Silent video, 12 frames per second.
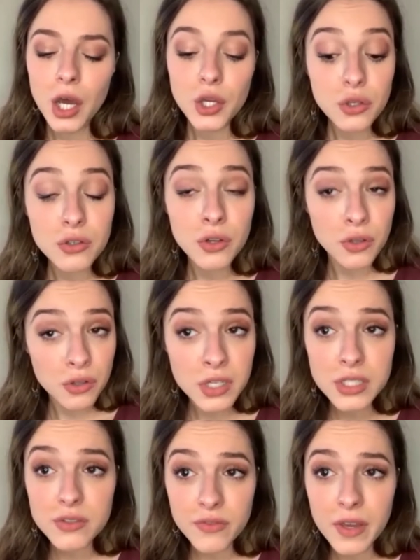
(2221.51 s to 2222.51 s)
You know, you
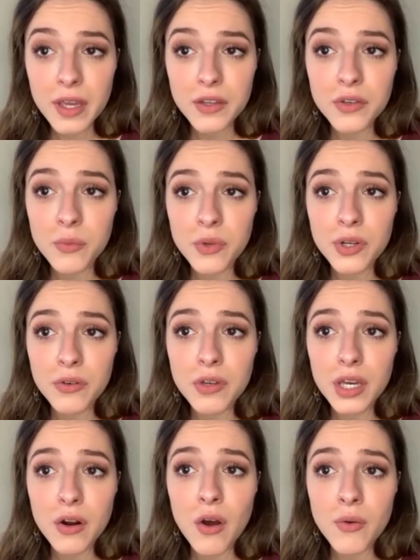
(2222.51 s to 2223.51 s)
need to vacuum when you
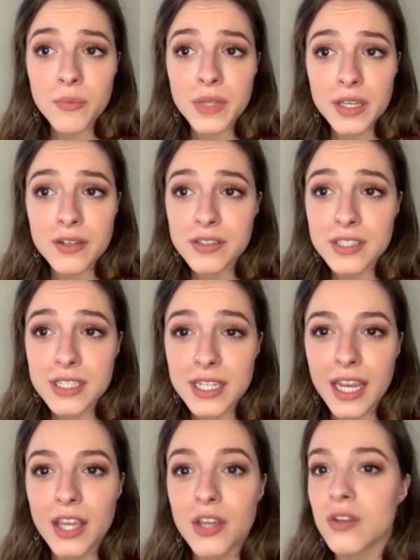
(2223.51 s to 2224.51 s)
get home later
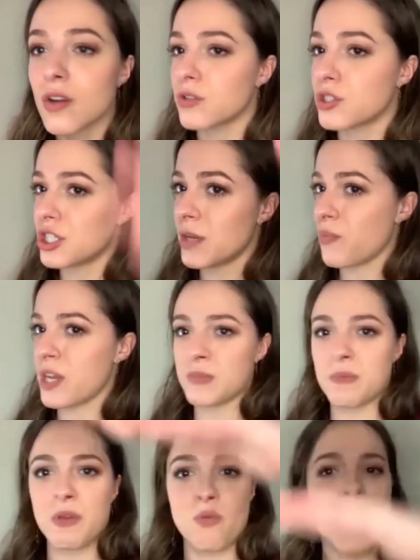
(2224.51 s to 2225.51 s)
today. You know, she
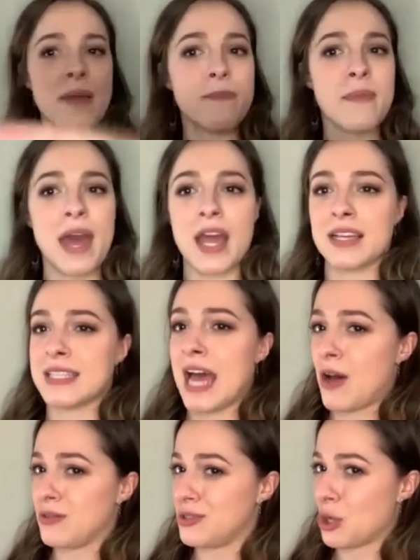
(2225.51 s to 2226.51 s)
brings me right back down
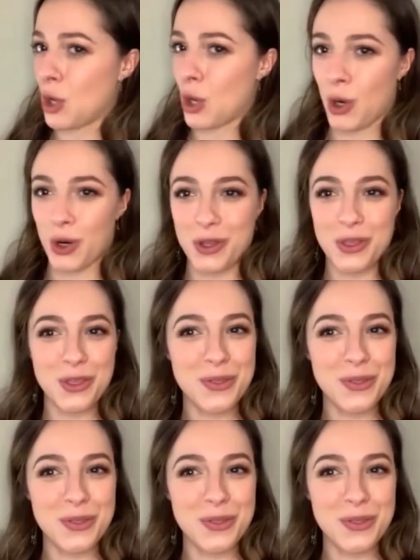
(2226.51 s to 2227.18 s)
to earth.